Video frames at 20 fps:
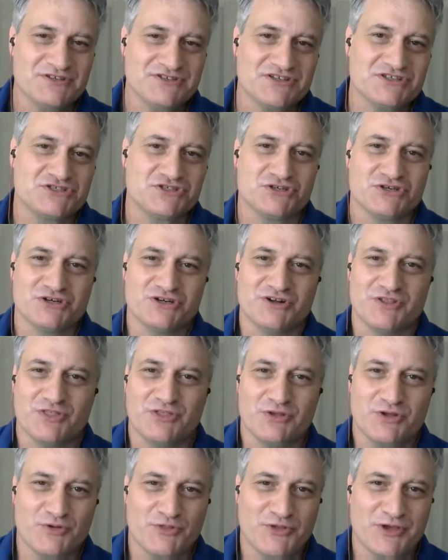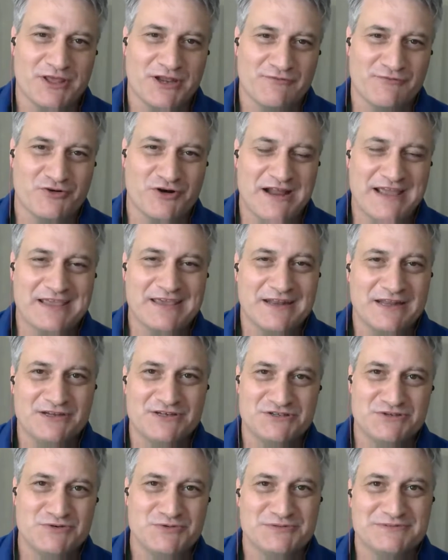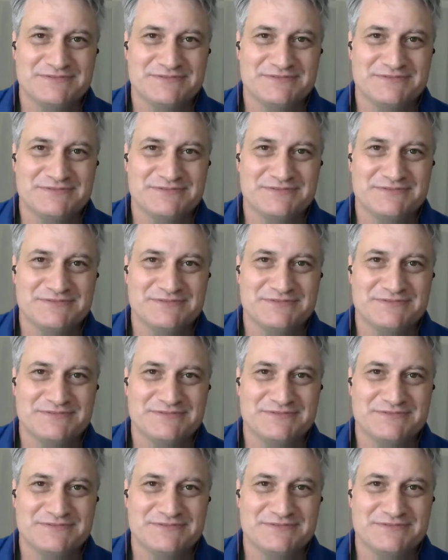that you're thinking of cracking into?